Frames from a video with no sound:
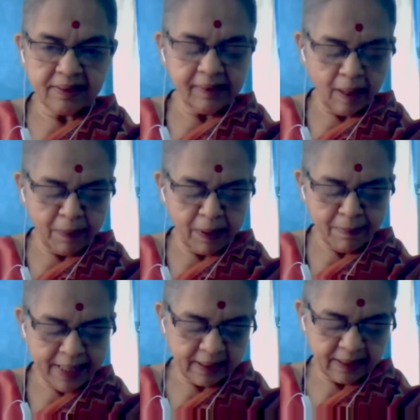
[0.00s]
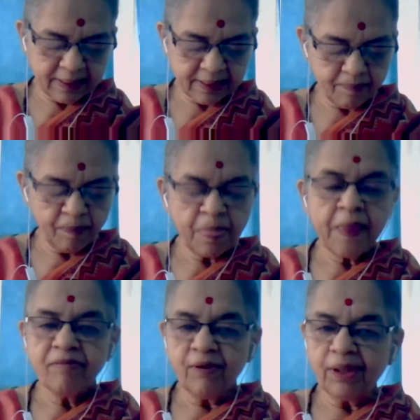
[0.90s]
the troublemakers
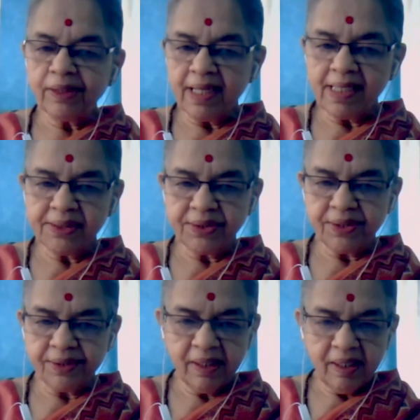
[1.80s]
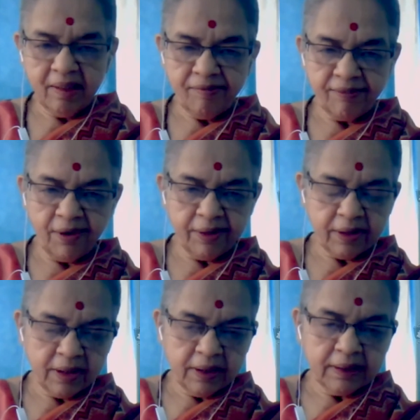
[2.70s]
for the Rashtra, for
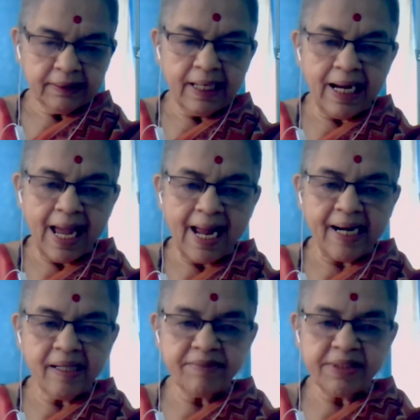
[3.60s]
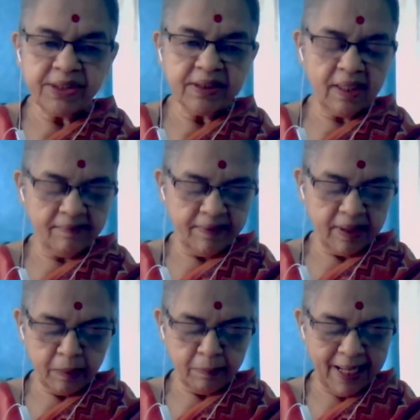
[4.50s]
the land which is
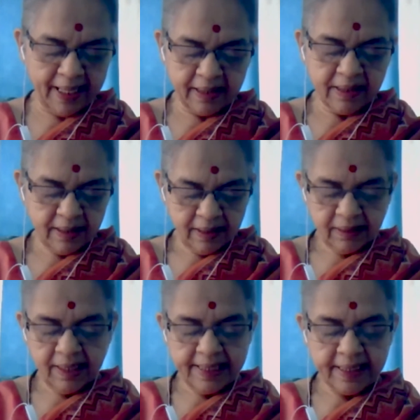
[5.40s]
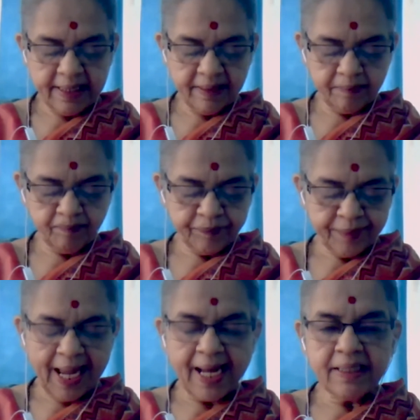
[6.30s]
governed by the leader.
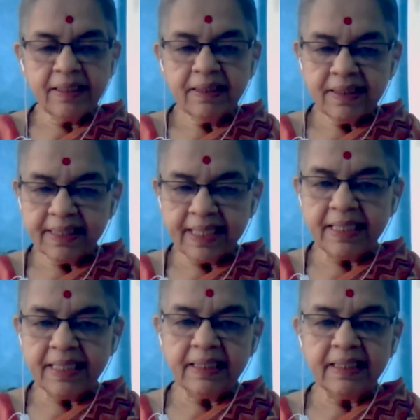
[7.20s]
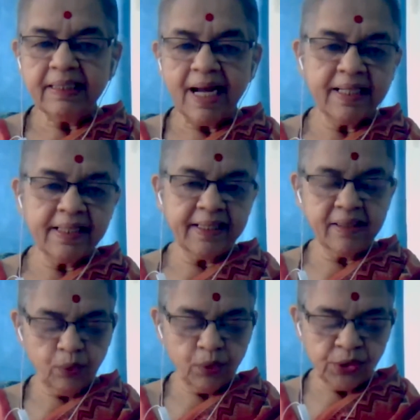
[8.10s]
And he can eradicate,
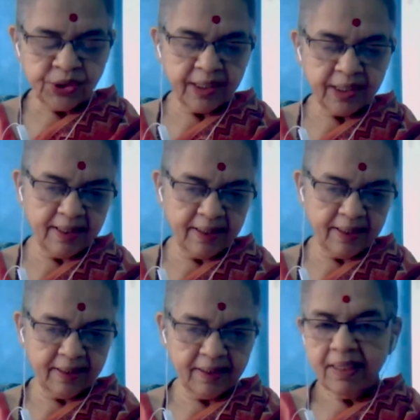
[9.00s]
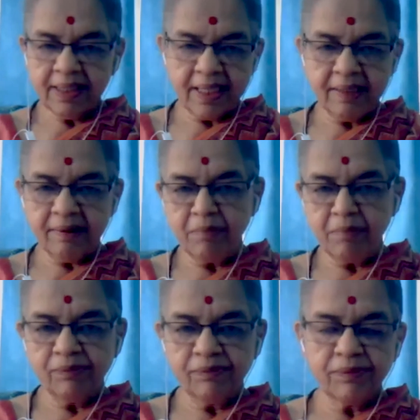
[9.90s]
Uchcheda, he can
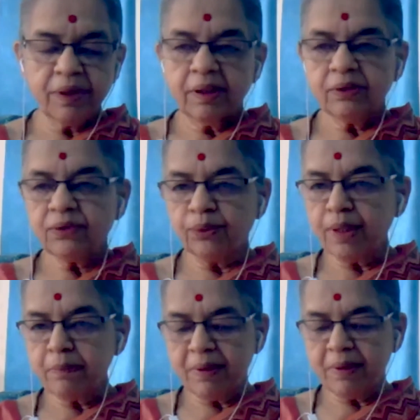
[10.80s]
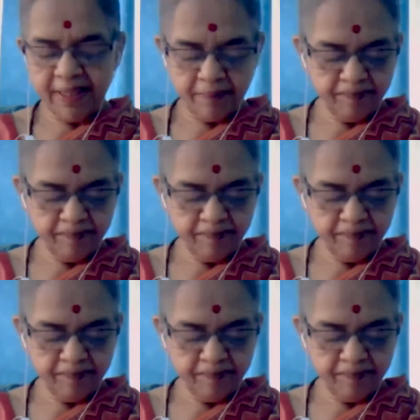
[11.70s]
remove throw them away